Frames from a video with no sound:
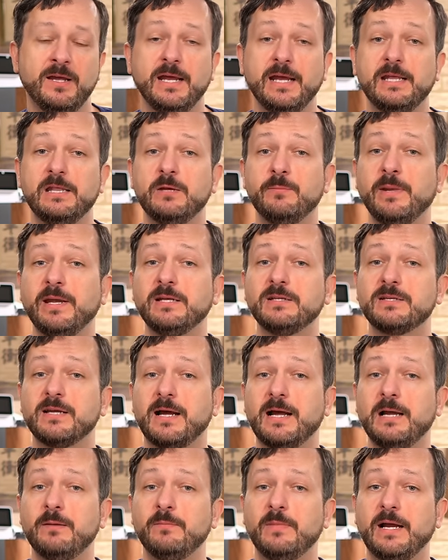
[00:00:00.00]
In the
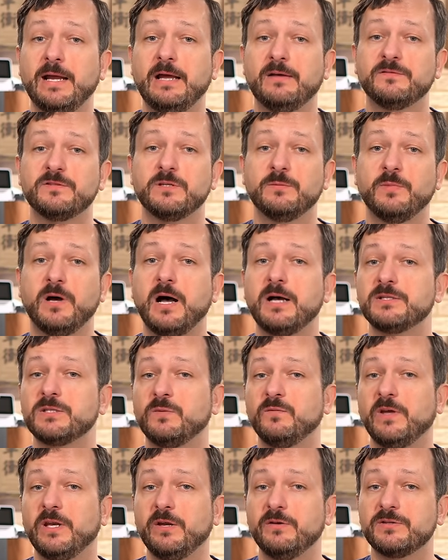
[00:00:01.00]
meantime, I have some
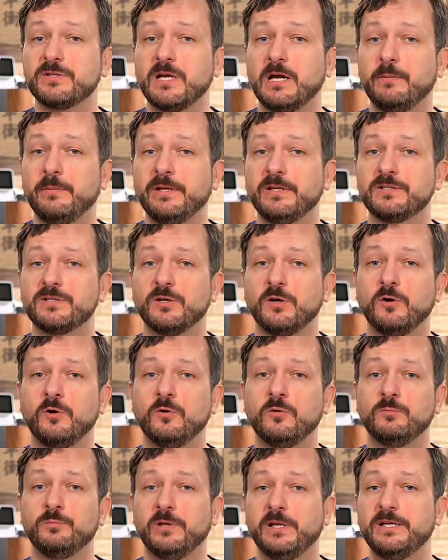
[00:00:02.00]
awesome videos coming,
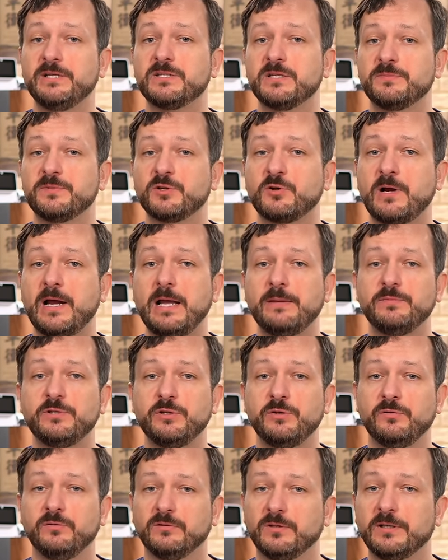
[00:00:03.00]
so please subscribe
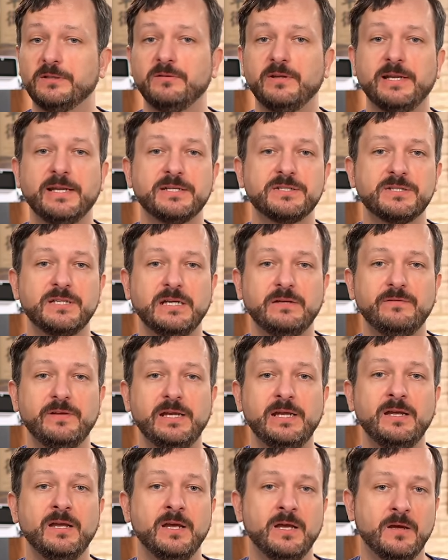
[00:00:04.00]
to Learn Linux
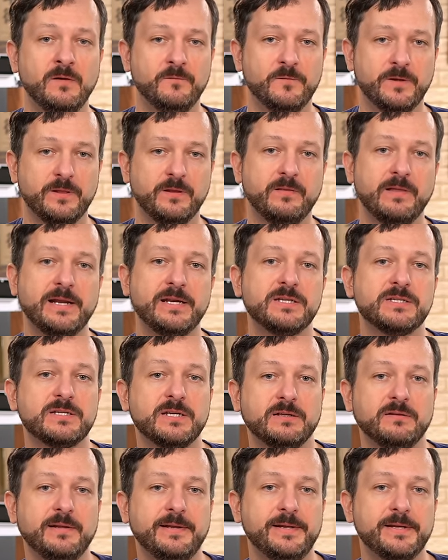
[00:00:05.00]
TV for the latest
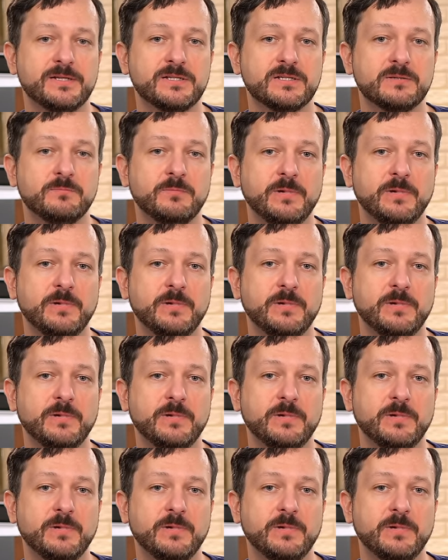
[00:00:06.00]
in Linux,